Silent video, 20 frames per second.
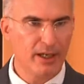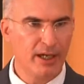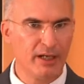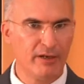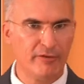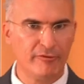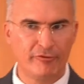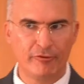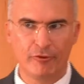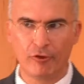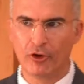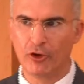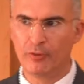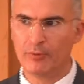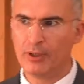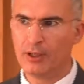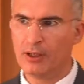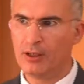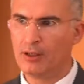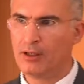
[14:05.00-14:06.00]
an
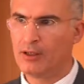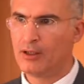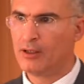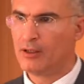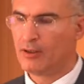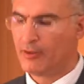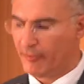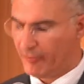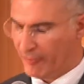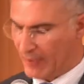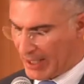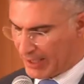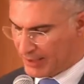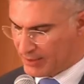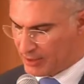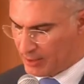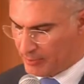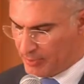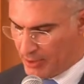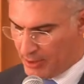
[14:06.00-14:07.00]
informal,
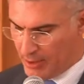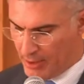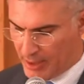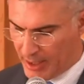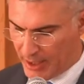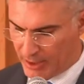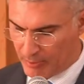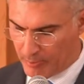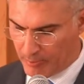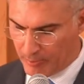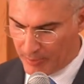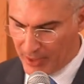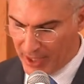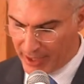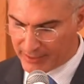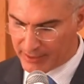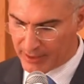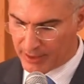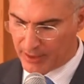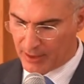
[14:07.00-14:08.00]
flexible, and
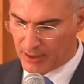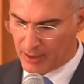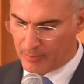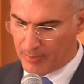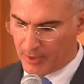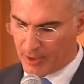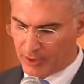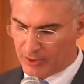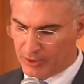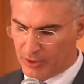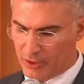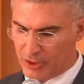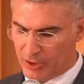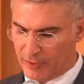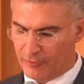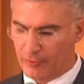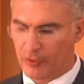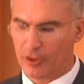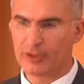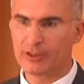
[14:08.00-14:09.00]
practical
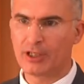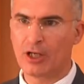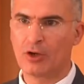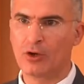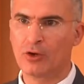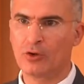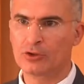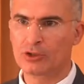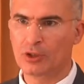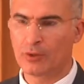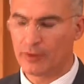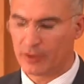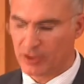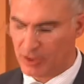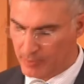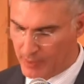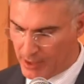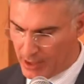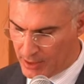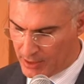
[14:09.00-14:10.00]
partnership for dialogue
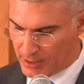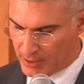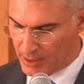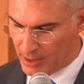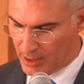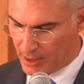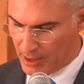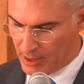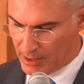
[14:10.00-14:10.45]
towards peace,